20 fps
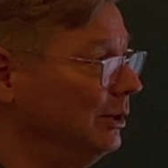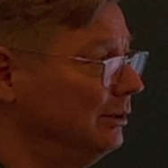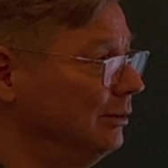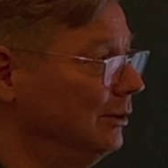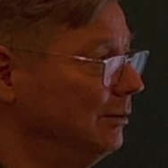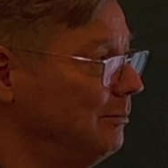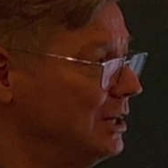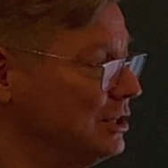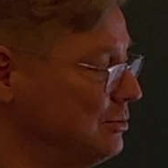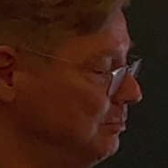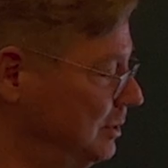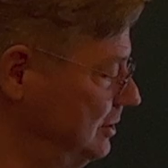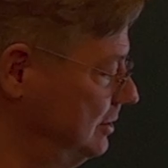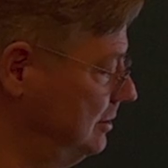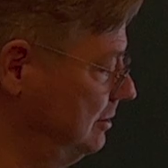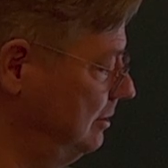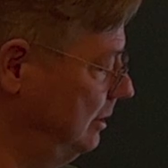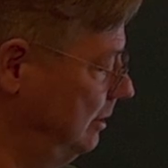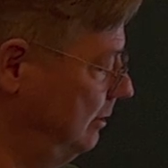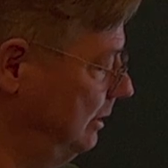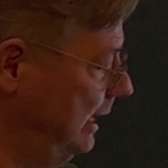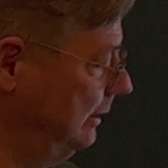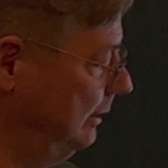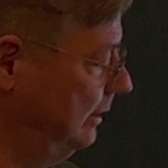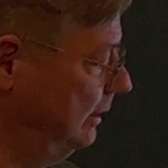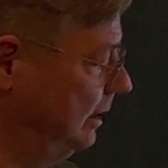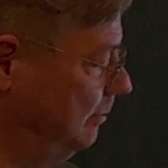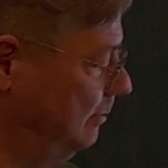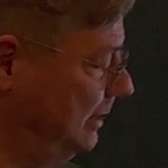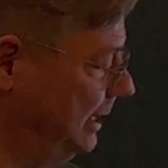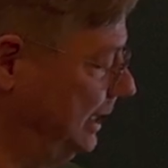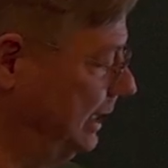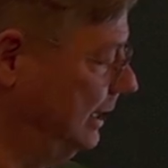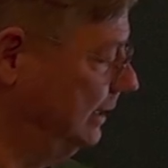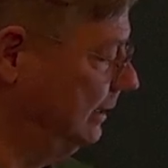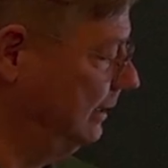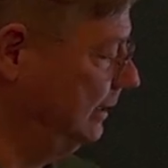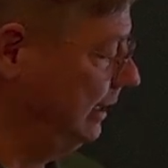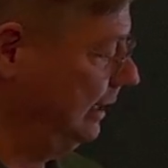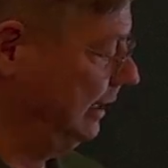it, the measurements uh, ended up
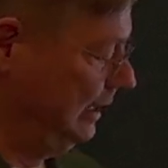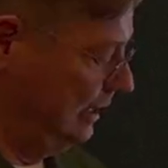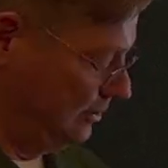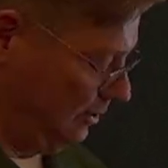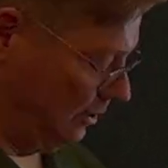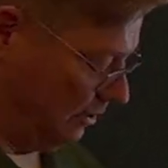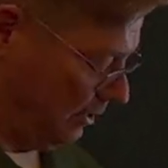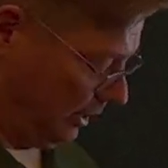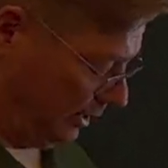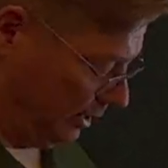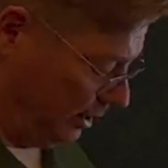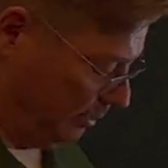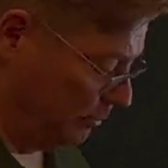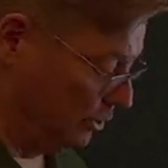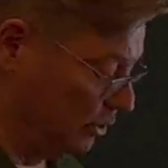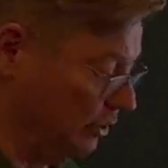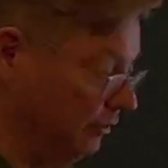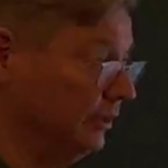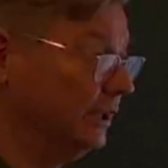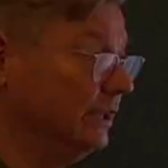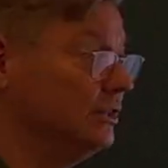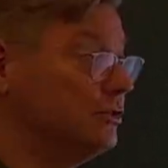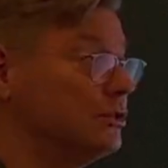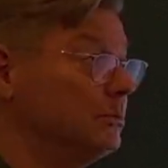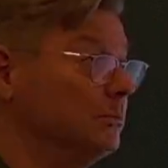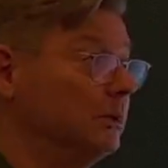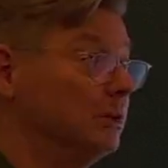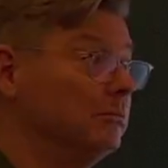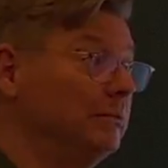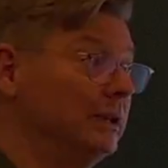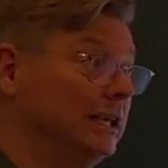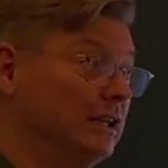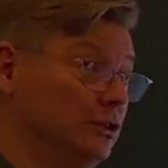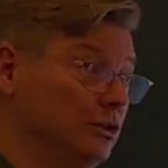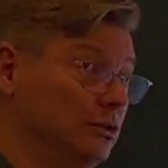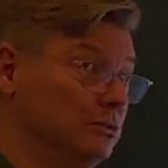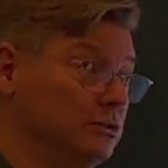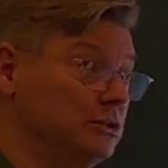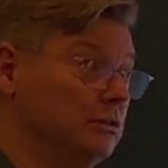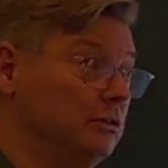and serial number of the instrument being
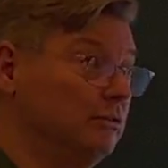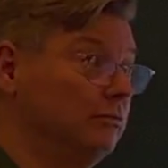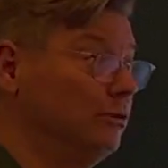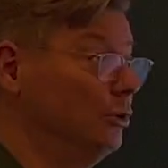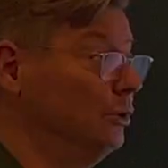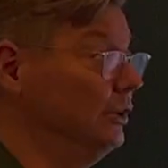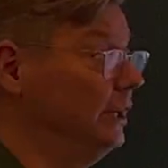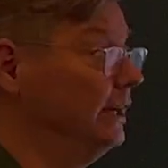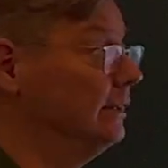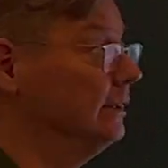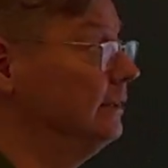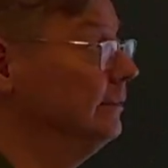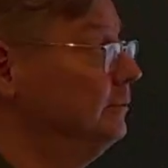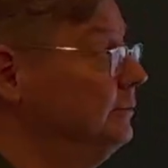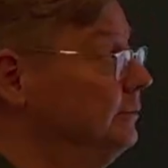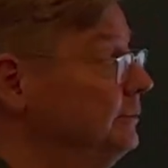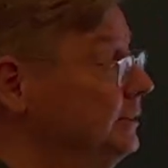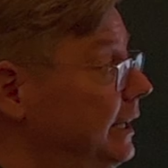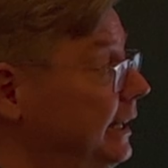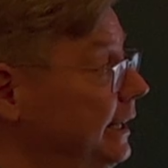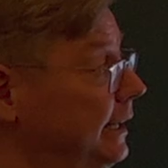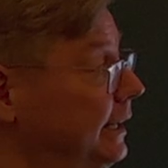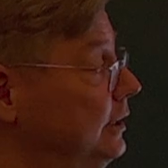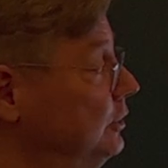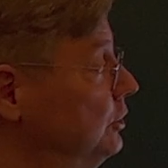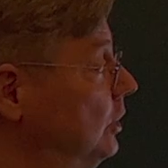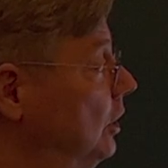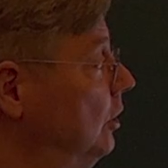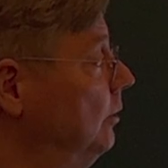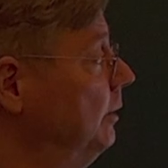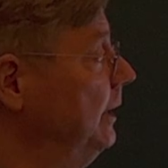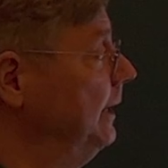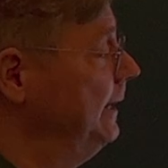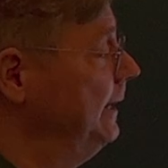used mm -hmm. for that. So